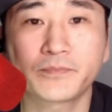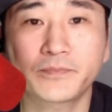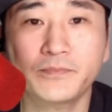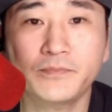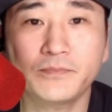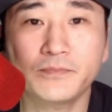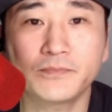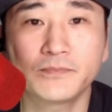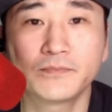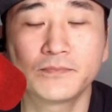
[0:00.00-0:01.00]

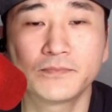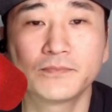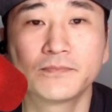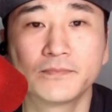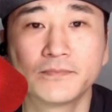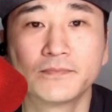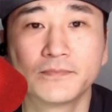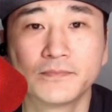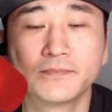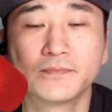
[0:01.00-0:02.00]

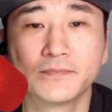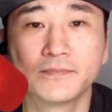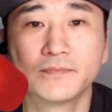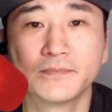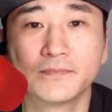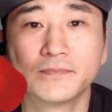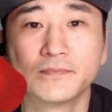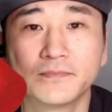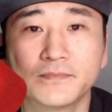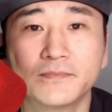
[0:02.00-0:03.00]

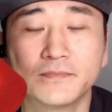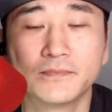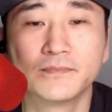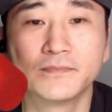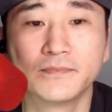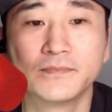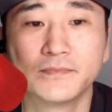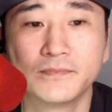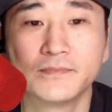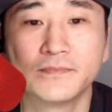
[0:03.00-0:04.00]

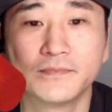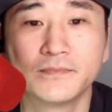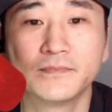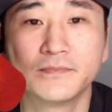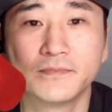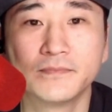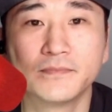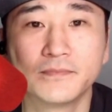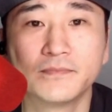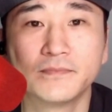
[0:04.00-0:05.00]

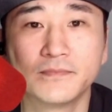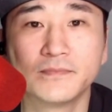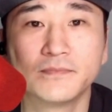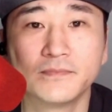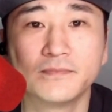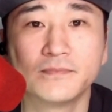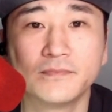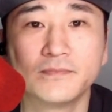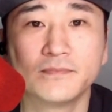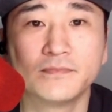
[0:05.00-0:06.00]

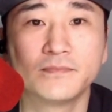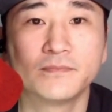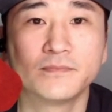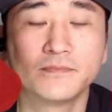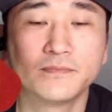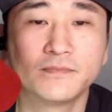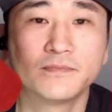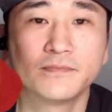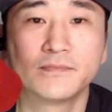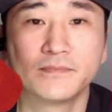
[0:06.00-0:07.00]

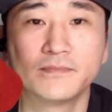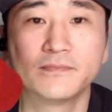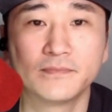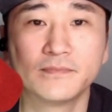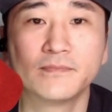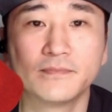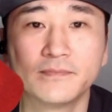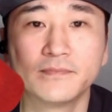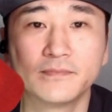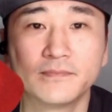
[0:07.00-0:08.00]
The person shown says nothing.